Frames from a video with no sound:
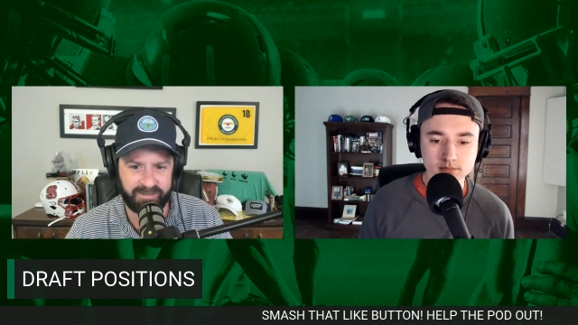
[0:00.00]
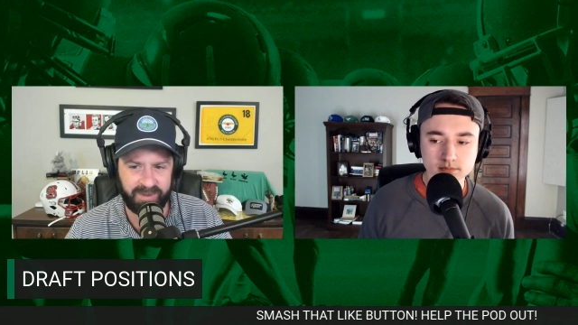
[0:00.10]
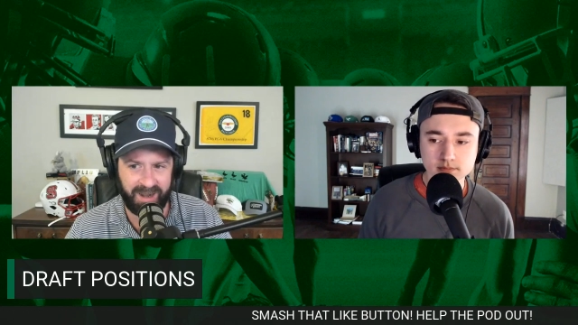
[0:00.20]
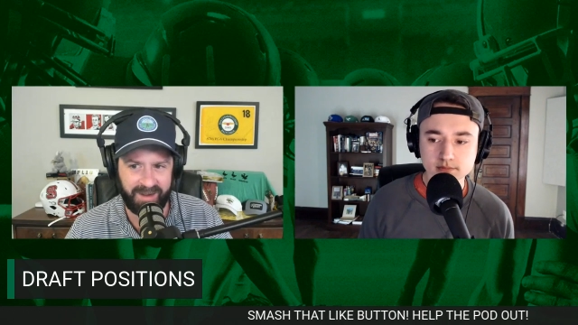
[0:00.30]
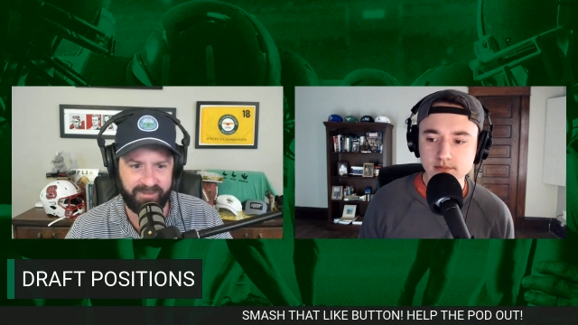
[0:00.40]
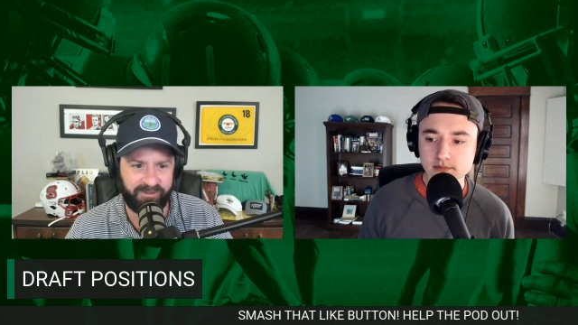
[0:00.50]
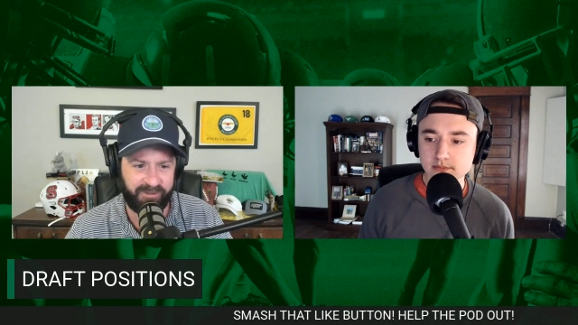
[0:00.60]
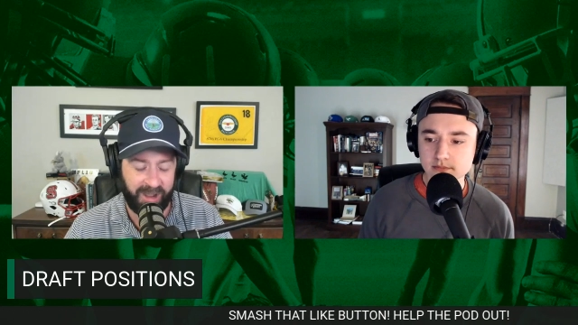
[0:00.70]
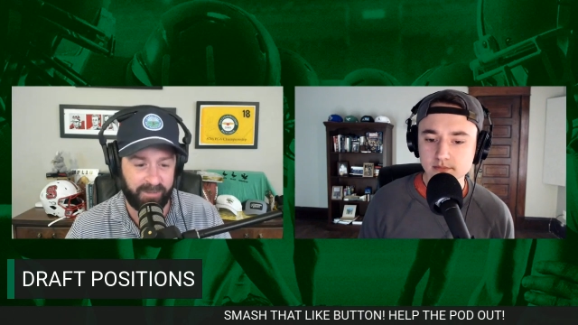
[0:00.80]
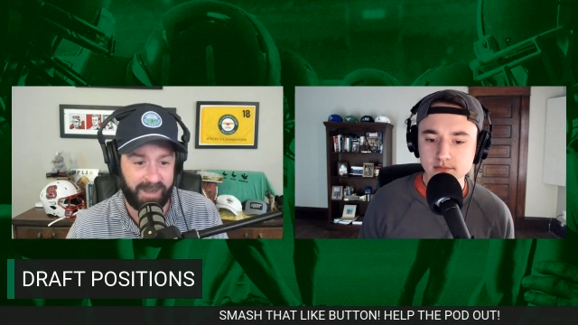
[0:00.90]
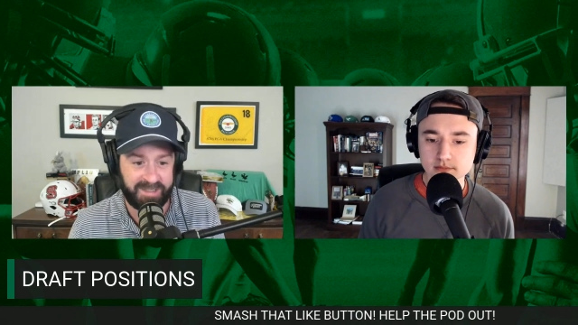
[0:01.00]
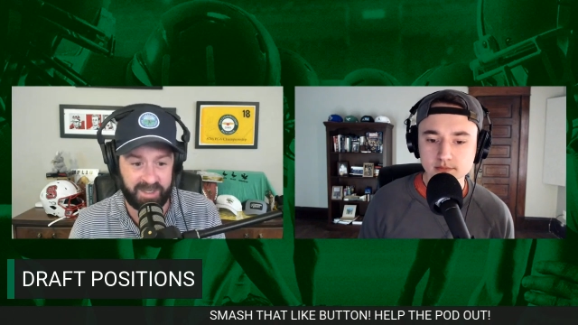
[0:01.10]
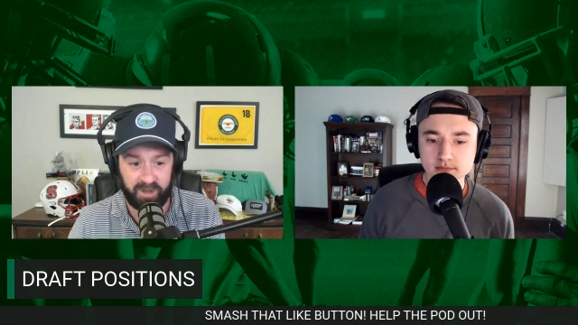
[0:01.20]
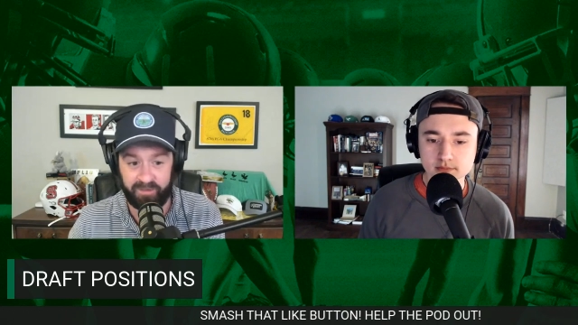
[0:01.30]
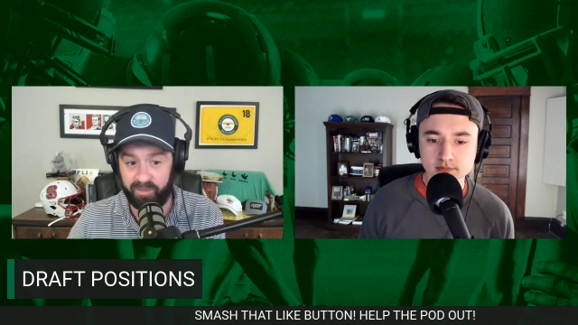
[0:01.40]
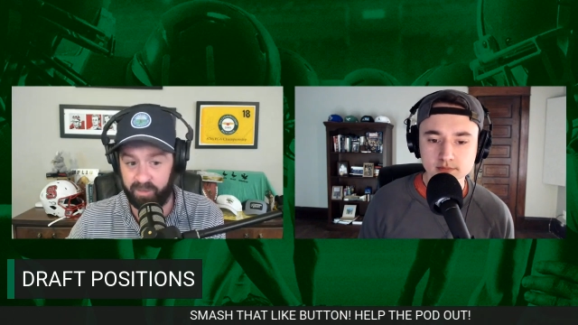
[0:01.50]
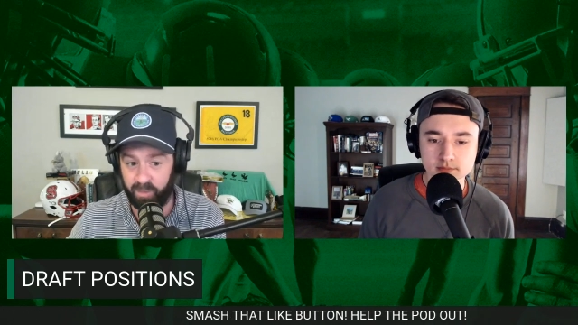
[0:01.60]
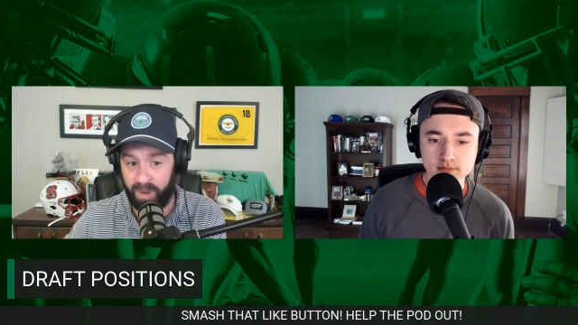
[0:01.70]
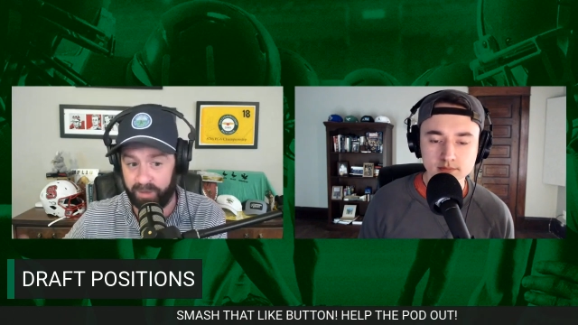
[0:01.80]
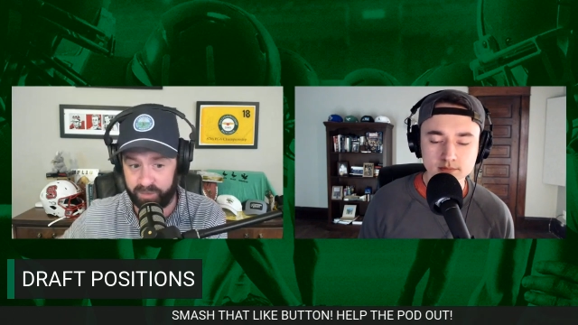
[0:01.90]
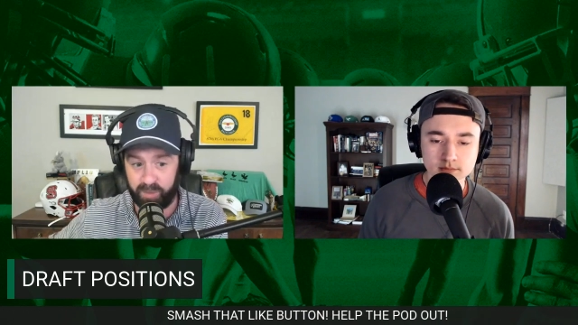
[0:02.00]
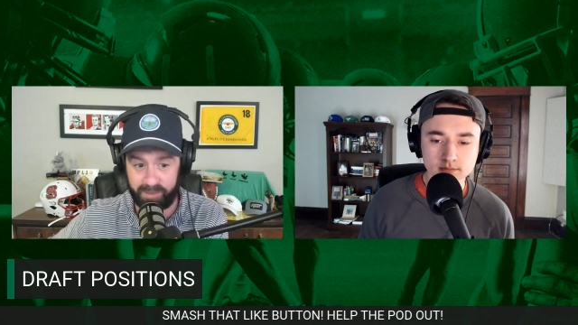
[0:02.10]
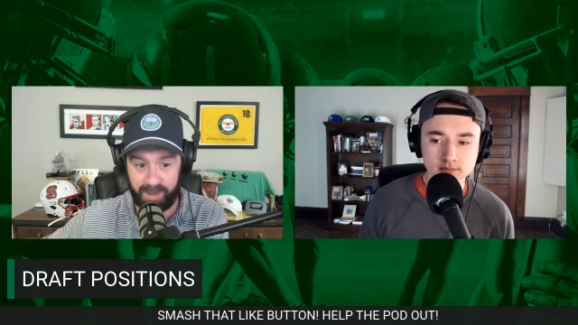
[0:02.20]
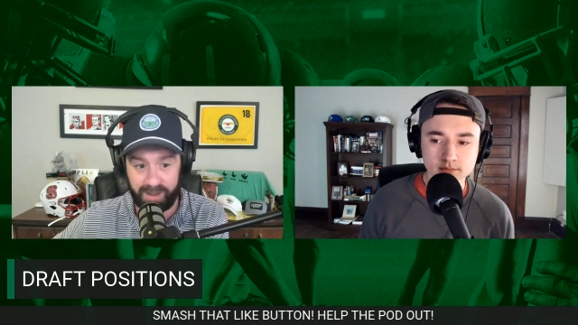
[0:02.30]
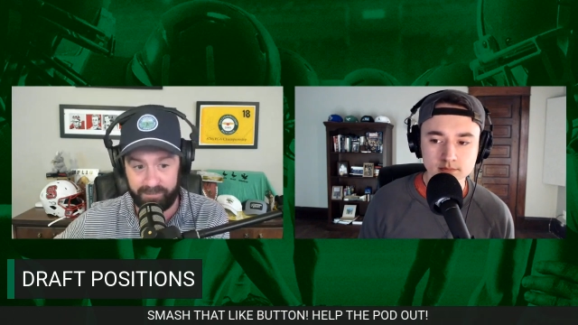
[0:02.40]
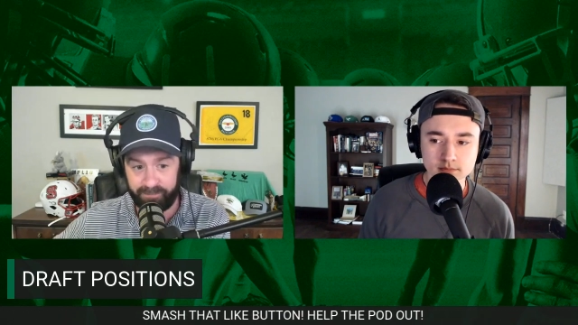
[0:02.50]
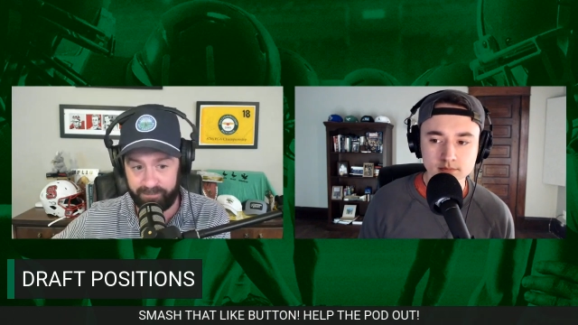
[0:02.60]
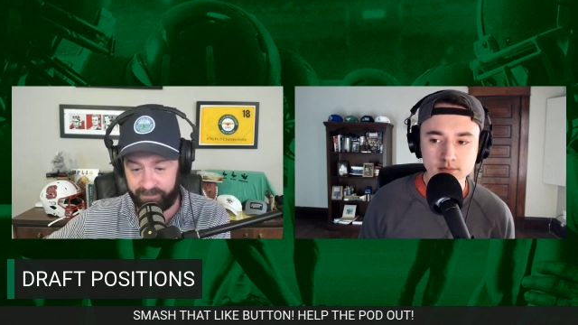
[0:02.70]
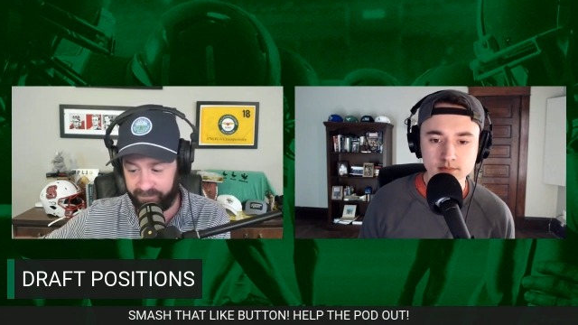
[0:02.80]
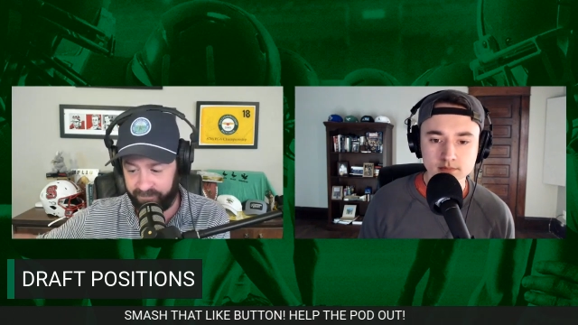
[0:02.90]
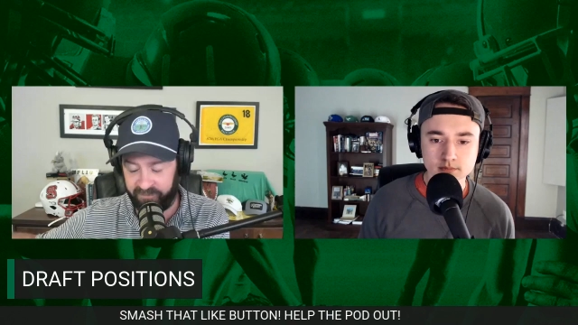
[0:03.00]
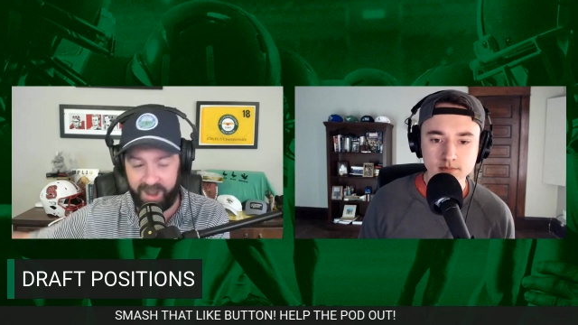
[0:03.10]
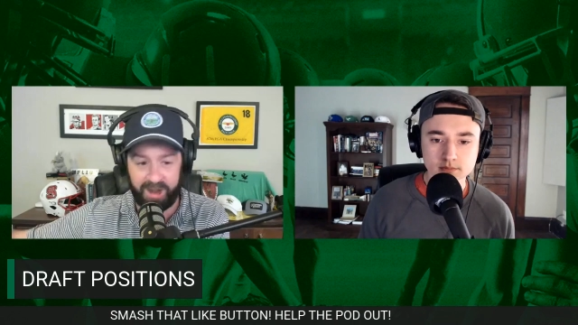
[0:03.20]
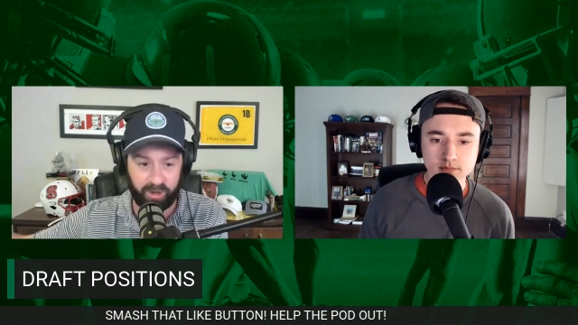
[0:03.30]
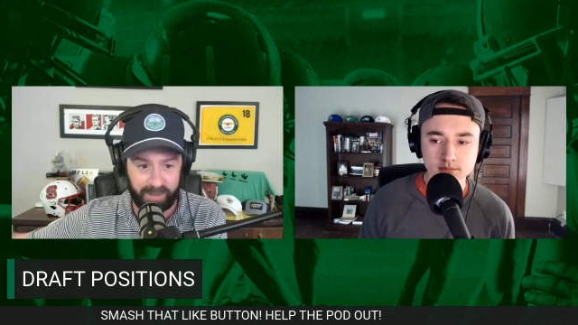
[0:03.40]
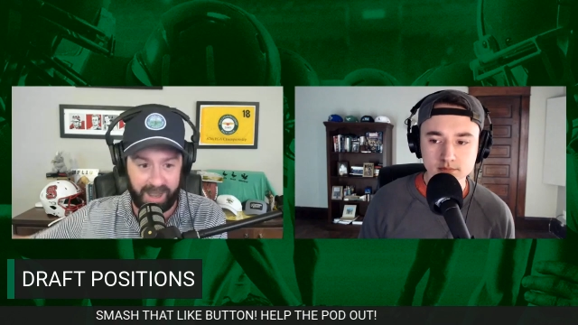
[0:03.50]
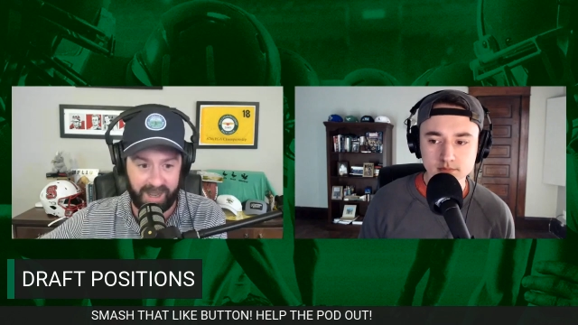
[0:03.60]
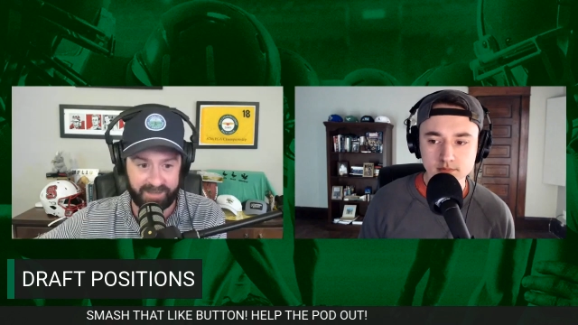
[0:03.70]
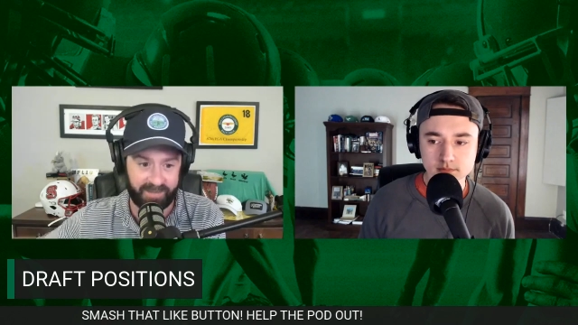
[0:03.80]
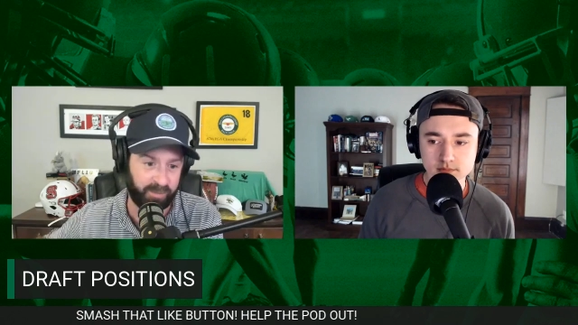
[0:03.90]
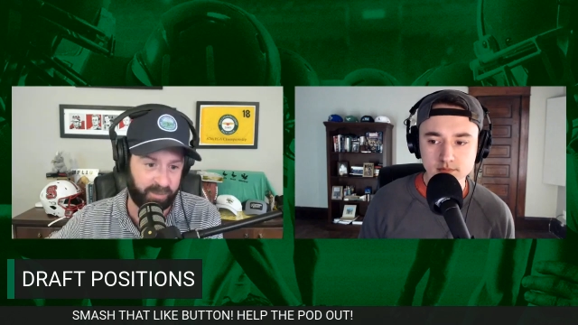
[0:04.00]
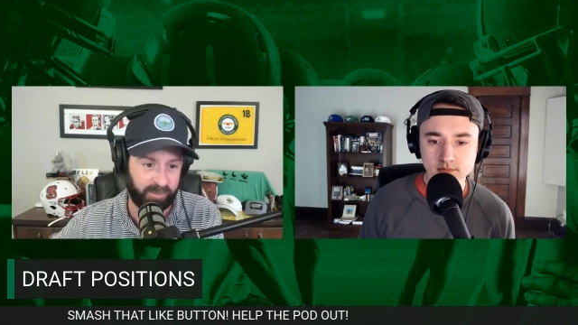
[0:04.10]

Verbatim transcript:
Speaker 1: But I found myself while doing my final mock that